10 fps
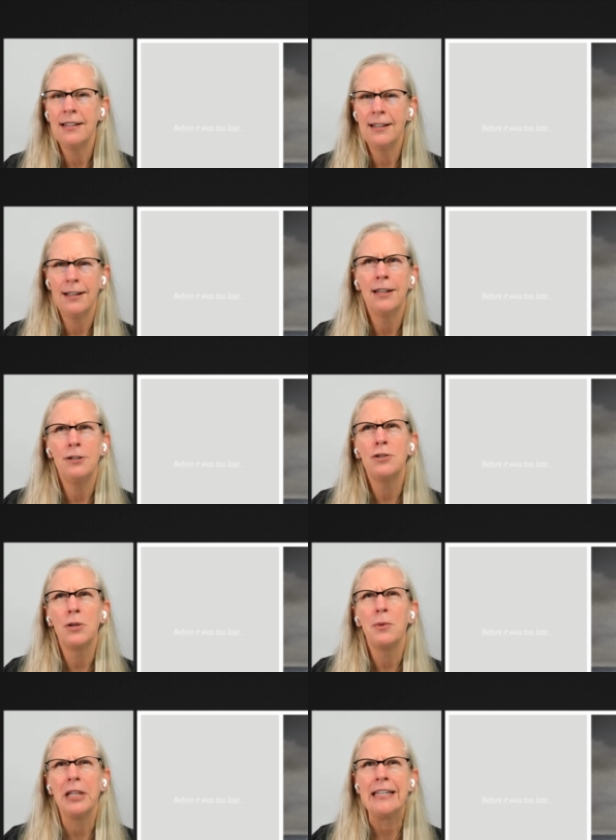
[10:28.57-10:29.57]
it, it
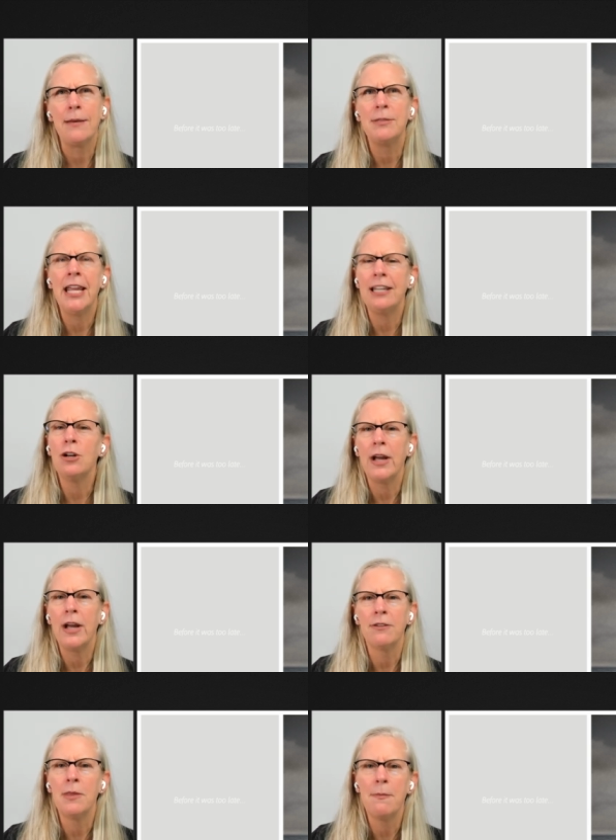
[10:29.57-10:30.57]
usually will end up taking
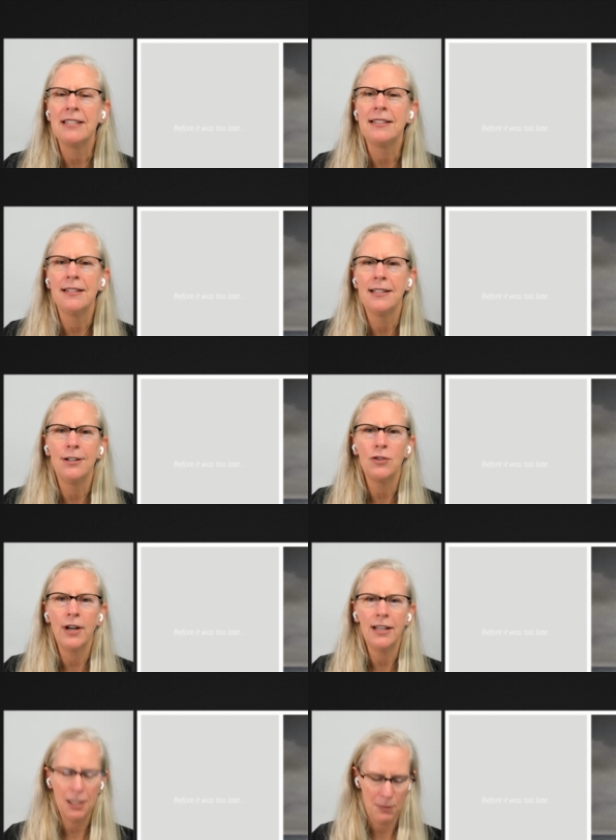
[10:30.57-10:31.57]
away from the message that you're
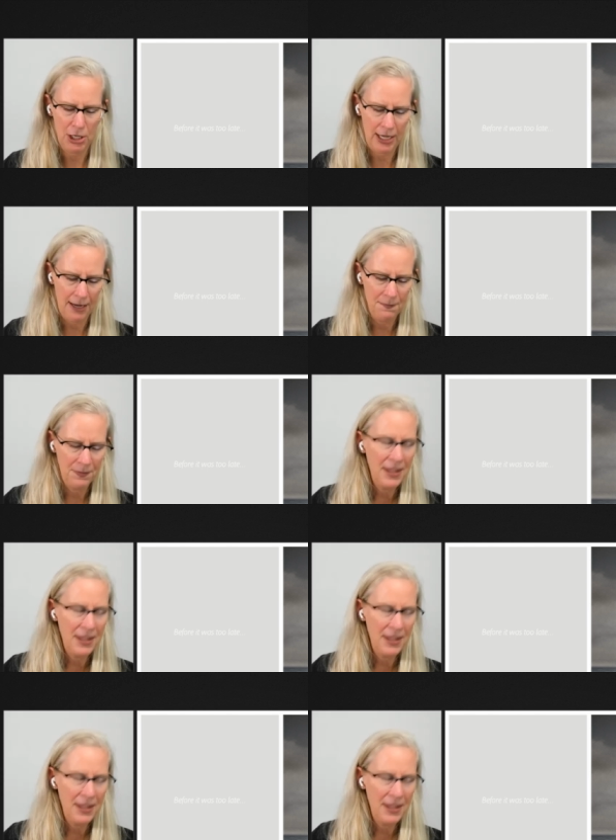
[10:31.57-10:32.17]
trying to communicate.